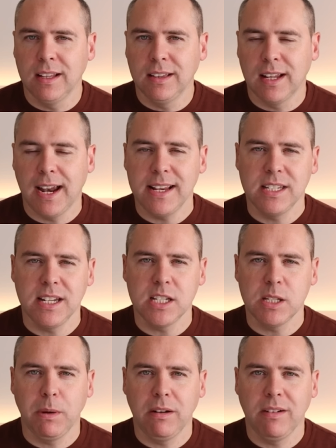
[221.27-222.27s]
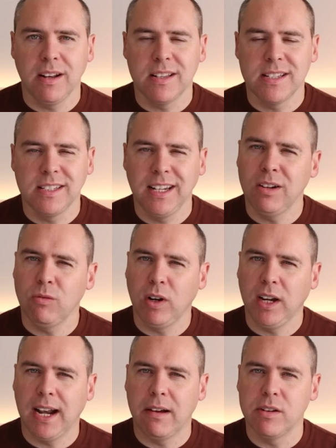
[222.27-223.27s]
The last experience didn't
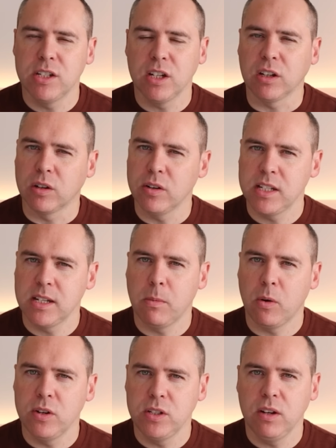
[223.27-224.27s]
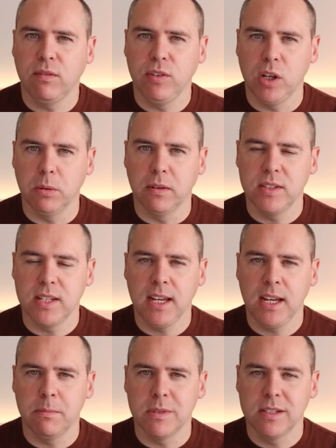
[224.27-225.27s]
really allow us to customize your view of
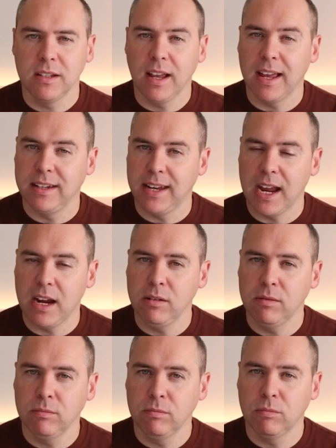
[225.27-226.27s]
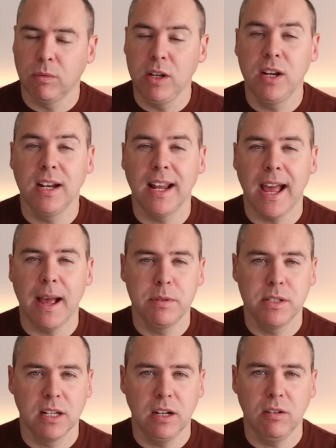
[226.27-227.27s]
Teams, and now, well, you can
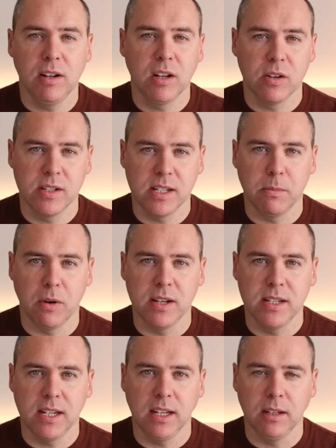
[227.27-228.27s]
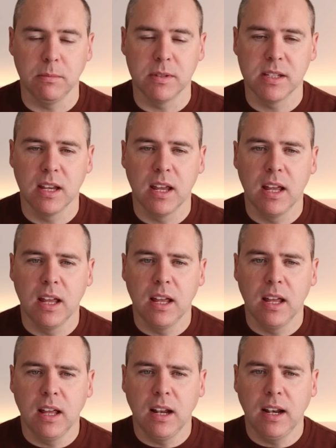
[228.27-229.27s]
absolutely customize Teams.
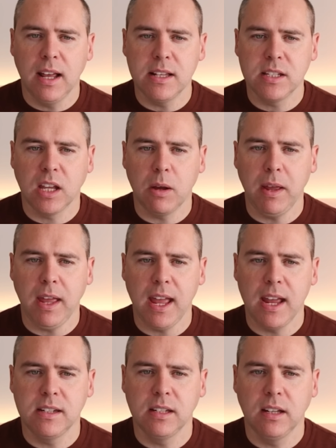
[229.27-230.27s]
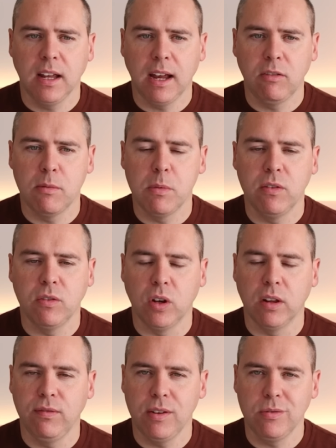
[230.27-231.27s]
Let's go ahead and remove all
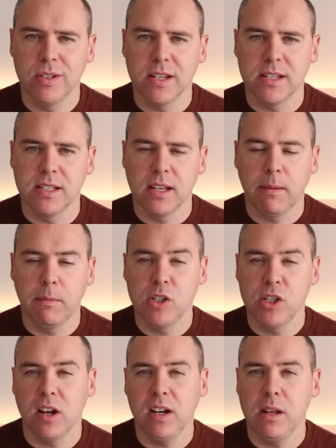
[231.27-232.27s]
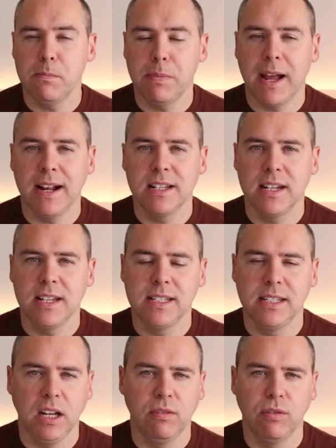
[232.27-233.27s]
the filters and return it back to this
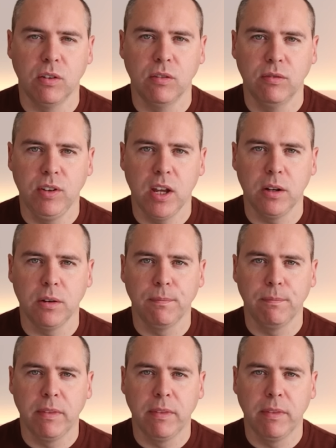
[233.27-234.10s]
default view.